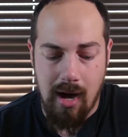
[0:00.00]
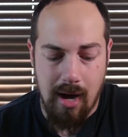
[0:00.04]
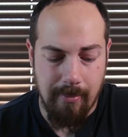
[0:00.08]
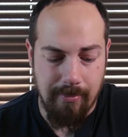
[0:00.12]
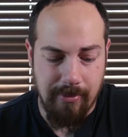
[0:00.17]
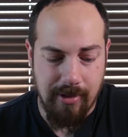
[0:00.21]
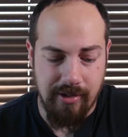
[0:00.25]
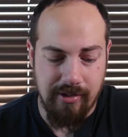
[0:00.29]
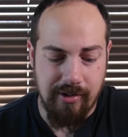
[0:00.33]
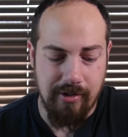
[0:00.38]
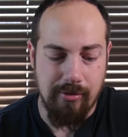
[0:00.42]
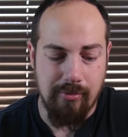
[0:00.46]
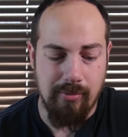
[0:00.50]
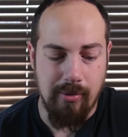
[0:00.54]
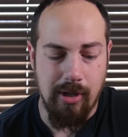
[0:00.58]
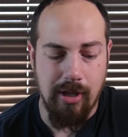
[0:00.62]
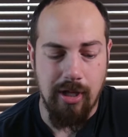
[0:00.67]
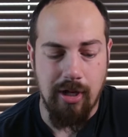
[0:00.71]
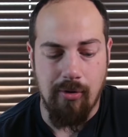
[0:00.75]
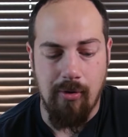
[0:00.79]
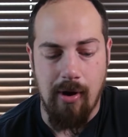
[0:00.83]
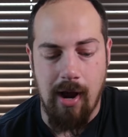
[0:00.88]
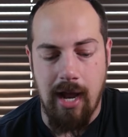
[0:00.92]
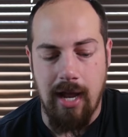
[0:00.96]
this is
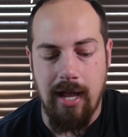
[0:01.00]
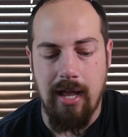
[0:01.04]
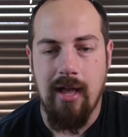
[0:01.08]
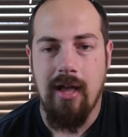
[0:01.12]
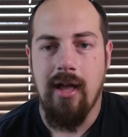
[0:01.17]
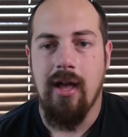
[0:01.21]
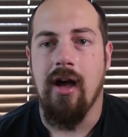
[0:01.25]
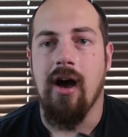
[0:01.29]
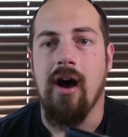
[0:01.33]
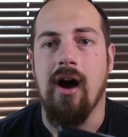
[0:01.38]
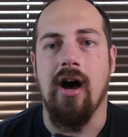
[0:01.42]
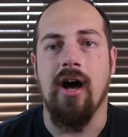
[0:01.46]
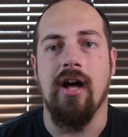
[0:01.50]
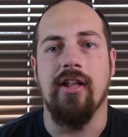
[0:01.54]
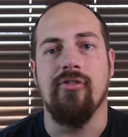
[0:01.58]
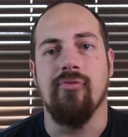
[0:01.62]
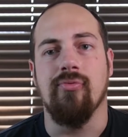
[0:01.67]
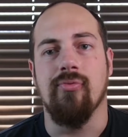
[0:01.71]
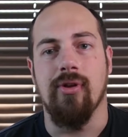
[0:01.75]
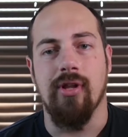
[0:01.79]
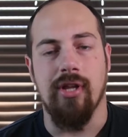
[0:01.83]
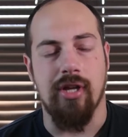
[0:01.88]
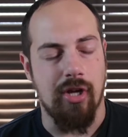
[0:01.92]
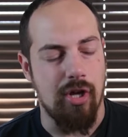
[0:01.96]
really great. It's
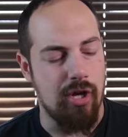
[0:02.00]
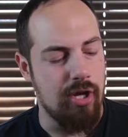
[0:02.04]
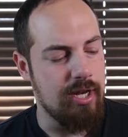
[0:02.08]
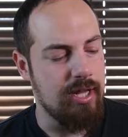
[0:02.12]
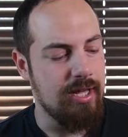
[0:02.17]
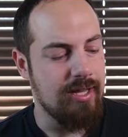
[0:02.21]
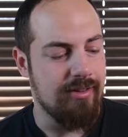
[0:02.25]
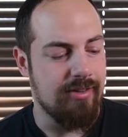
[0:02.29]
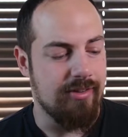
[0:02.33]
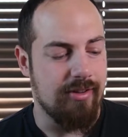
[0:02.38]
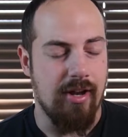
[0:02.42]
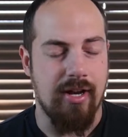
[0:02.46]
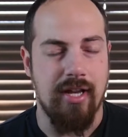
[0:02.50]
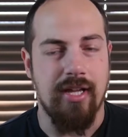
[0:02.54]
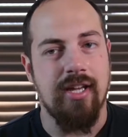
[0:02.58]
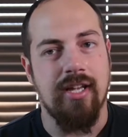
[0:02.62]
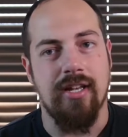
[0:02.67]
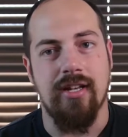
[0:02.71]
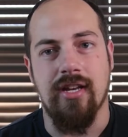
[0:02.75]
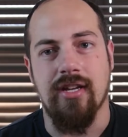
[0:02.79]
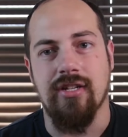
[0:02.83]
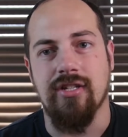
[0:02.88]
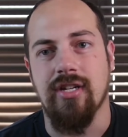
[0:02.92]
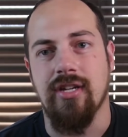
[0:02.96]
really good in sunny
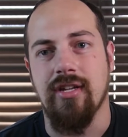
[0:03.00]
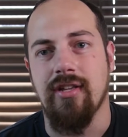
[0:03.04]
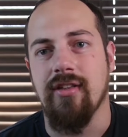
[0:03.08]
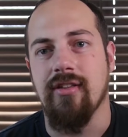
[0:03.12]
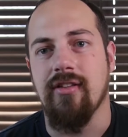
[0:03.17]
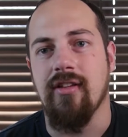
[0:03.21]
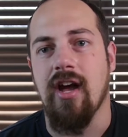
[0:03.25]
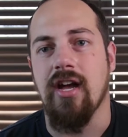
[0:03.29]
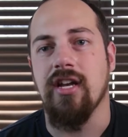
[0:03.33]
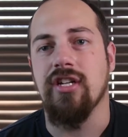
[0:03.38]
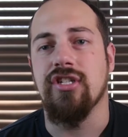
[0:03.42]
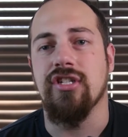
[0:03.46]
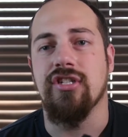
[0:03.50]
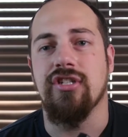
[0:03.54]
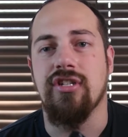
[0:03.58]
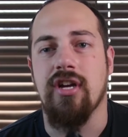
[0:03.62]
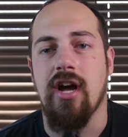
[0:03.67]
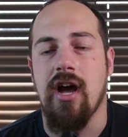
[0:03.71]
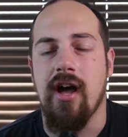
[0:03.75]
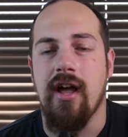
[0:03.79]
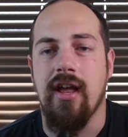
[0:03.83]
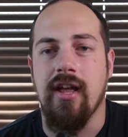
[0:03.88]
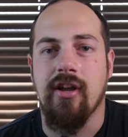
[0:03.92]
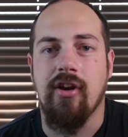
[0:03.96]
conditions. I just
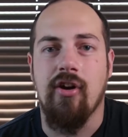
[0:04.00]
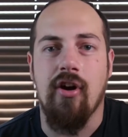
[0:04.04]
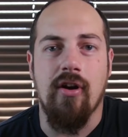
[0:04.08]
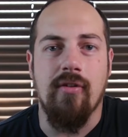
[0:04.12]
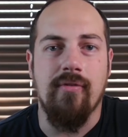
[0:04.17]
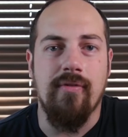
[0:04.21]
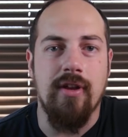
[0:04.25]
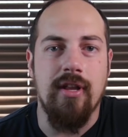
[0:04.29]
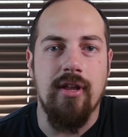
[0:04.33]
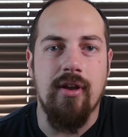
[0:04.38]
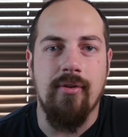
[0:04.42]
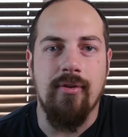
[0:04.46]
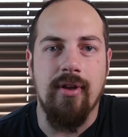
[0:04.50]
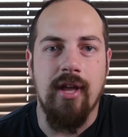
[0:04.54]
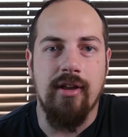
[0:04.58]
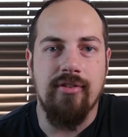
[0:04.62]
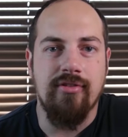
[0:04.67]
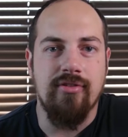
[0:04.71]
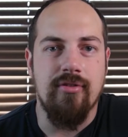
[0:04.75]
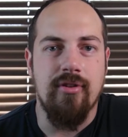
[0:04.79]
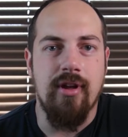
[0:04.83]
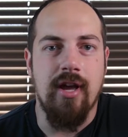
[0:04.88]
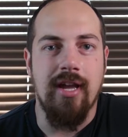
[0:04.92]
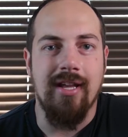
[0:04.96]
shot a car video
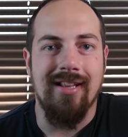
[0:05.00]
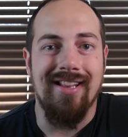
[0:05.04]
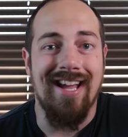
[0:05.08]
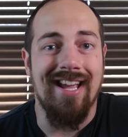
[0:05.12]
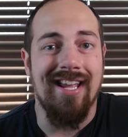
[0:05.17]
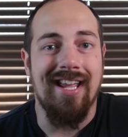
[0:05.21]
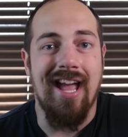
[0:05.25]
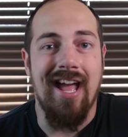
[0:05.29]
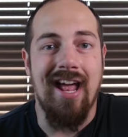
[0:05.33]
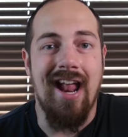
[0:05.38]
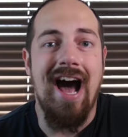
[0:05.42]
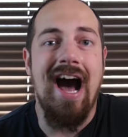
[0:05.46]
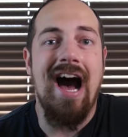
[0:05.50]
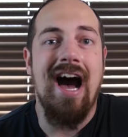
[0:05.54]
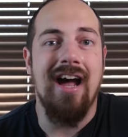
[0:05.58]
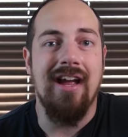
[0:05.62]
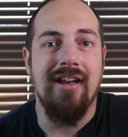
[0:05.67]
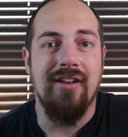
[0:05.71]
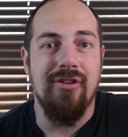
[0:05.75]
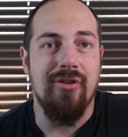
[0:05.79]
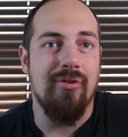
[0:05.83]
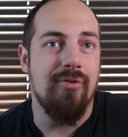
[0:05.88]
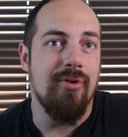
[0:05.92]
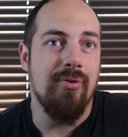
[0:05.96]
yesterday, like at high
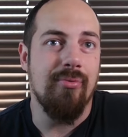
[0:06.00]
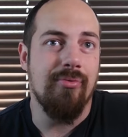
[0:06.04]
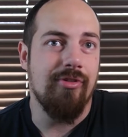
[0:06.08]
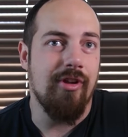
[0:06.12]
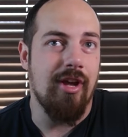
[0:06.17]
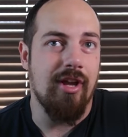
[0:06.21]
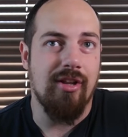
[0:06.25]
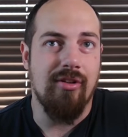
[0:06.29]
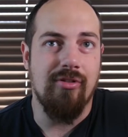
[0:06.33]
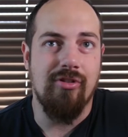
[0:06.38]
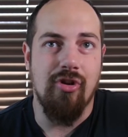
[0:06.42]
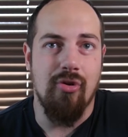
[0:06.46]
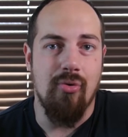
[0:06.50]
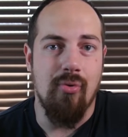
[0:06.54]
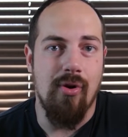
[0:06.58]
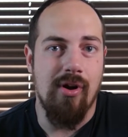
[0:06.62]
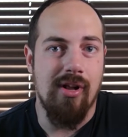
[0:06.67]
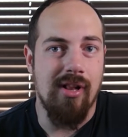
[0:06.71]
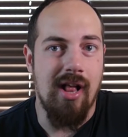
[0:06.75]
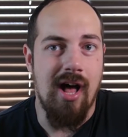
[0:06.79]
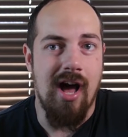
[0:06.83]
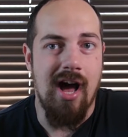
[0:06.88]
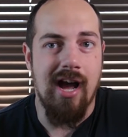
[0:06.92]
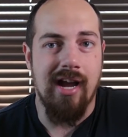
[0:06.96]
noon. It was like 2
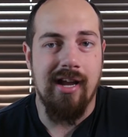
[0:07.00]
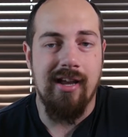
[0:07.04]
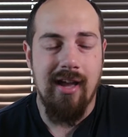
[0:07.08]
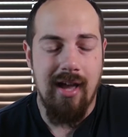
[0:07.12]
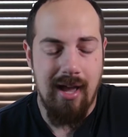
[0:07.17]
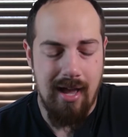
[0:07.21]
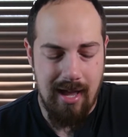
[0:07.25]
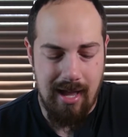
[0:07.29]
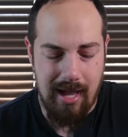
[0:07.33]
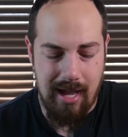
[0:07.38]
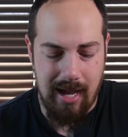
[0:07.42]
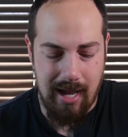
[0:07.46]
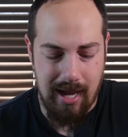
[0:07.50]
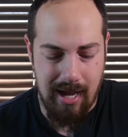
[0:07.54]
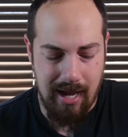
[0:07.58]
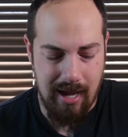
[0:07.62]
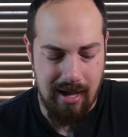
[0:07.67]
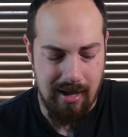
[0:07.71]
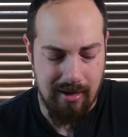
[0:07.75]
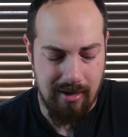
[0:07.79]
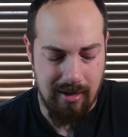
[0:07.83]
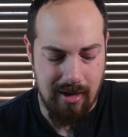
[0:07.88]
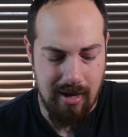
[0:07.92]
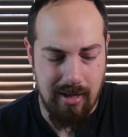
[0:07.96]
o'clock,
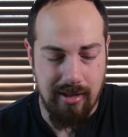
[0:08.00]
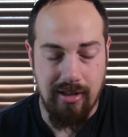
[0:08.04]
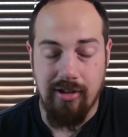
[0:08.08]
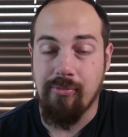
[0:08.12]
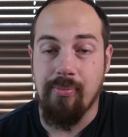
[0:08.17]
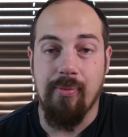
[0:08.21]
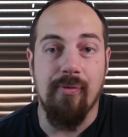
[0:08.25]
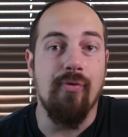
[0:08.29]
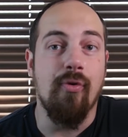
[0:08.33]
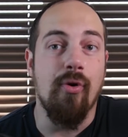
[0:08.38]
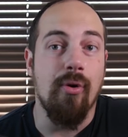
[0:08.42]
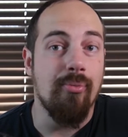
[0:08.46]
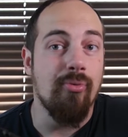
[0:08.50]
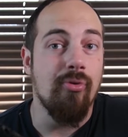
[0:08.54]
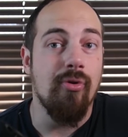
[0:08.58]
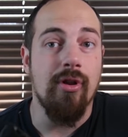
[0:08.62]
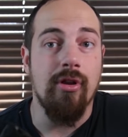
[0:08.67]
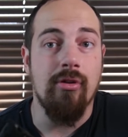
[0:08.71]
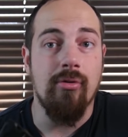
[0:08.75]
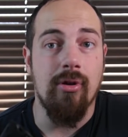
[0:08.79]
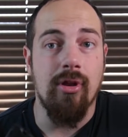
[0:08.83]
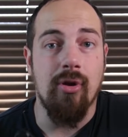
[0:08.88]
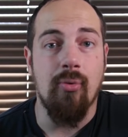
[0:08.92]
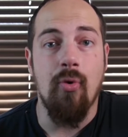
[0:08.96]
and this performed
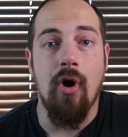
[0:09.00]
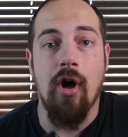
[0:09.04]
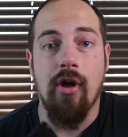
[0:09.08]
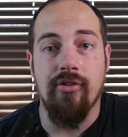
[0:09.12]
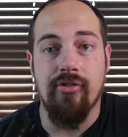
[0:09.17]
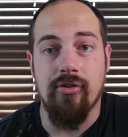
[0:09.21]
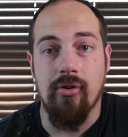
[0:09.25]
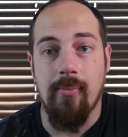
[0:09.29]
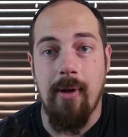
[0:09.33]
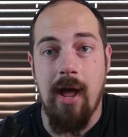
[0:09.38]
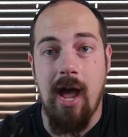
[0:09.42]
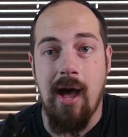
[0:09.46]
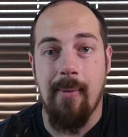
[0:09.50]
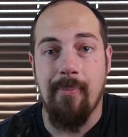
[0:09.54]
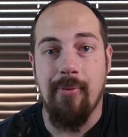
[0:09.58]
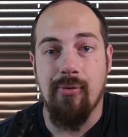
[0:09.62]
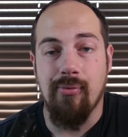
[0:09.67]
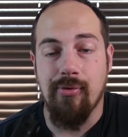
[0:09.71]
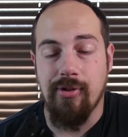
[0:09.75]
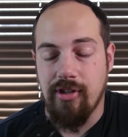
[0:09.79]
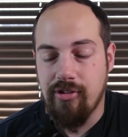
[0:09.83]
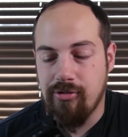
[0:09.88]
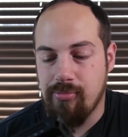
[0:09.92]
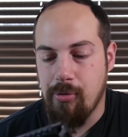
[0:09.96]
really, really well. So I'm happy
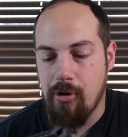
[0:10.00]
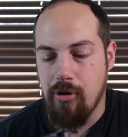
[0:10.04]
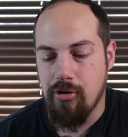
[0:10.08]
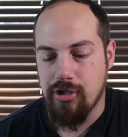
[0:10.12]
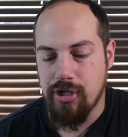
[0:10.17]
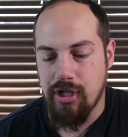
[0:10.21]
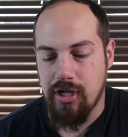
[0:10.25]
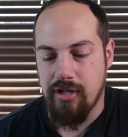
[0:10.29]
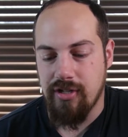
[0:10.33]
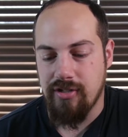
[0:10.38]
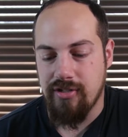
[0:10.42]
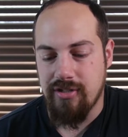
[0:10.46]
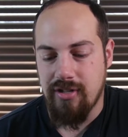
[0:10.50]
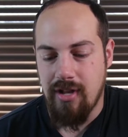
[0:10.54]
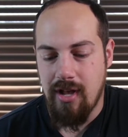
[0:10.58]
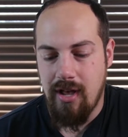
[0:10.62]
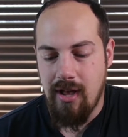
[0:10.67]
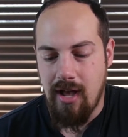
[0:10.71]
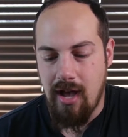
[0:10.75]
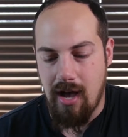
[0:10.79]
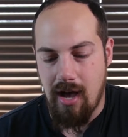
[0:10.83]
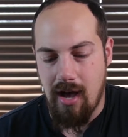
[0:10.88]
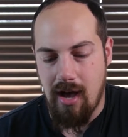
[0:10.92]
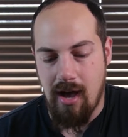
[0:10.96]
with this purchase.
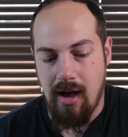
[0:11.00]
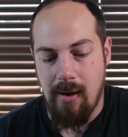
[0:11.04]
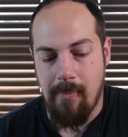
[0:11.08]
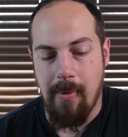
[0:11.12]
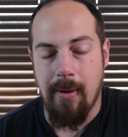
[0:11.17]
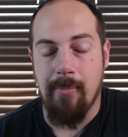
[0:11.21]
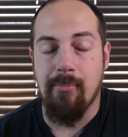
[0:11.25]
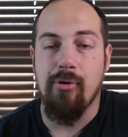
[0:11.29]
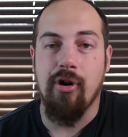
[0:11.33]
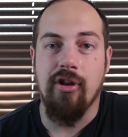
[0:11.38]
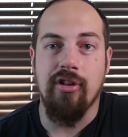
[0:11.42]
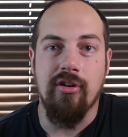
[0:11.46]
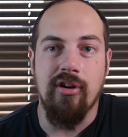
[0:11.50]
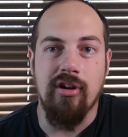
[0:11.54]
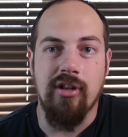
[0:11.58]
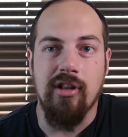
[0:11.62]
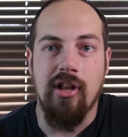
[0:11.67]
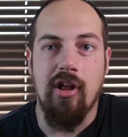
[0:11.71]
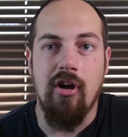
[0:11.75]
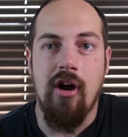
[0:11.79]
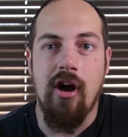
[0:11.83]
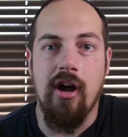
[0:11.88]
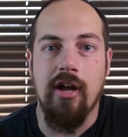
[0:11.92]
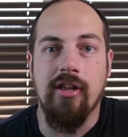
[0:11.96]
My
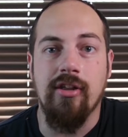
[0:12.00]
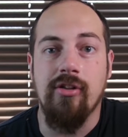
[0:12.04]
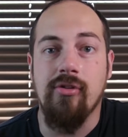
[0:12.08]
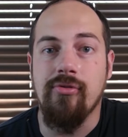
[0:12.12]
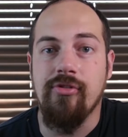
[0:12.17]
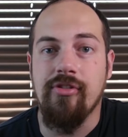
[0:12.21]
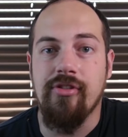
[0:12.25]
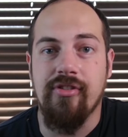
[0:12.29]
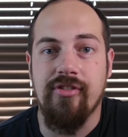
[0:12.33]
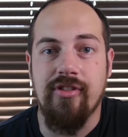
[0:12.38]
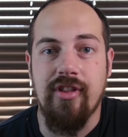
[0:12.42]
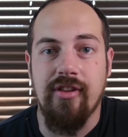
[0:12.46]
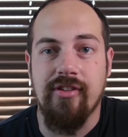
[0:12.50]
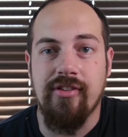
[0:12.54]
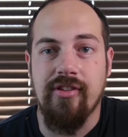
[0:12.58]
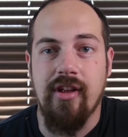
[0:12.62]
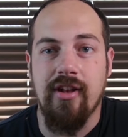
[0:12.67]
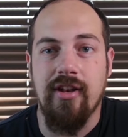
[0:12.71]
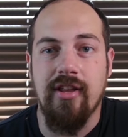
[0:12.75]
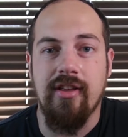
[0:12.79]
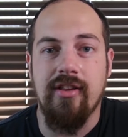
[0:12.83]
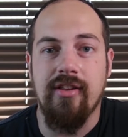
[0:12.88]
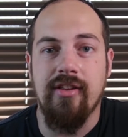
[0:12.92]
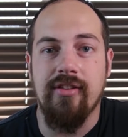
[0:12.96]
brother-in-law uses this
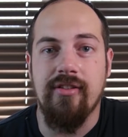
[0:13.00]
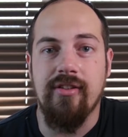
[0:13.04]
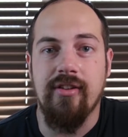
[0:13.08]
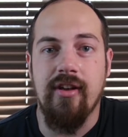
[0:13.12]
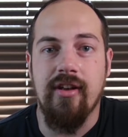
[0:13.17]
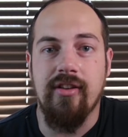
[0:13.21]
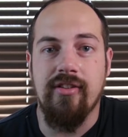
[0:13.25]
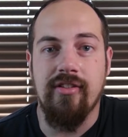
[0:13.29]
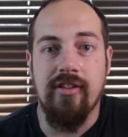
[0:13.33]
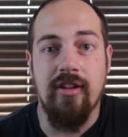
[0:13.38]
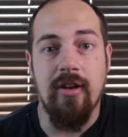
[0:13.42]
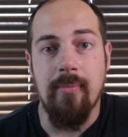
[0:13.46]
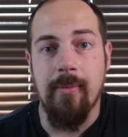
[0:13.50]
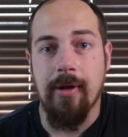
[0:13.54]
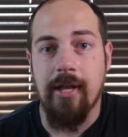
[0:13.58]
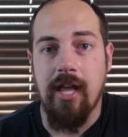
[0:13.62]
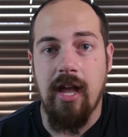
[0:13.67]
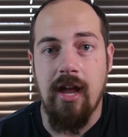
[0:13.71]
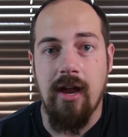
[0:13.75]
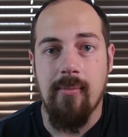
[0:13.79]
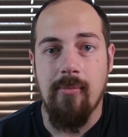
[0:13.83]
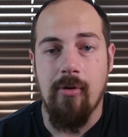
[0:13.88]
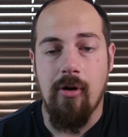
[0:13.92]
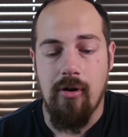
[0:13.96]
on his cinema
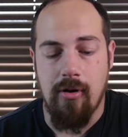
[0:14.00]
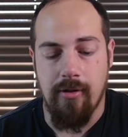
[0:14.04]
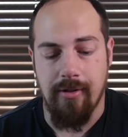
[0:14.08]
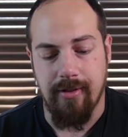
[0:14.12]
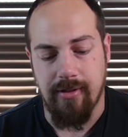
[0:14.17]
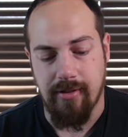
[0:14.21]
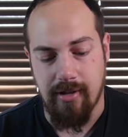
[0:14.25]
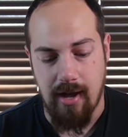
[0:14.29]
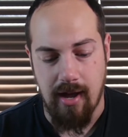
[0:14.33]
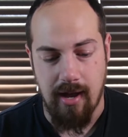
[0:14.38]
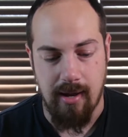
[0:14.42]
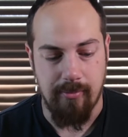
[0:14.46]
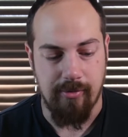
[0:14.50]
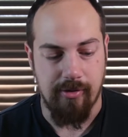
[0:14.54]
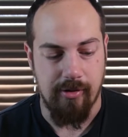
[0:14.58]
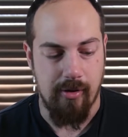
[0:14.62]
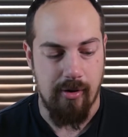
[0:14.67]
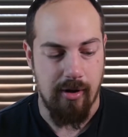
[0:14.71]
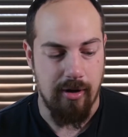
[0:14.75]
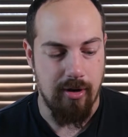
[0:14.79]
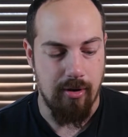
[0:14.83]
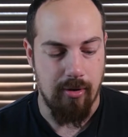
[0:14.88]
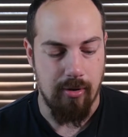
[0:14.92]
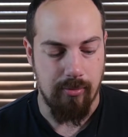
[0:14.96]
camera all the time, so
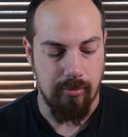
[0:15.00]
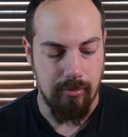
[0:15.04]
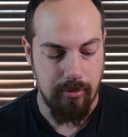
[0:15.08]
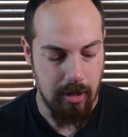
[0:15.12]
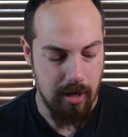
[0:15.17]
I know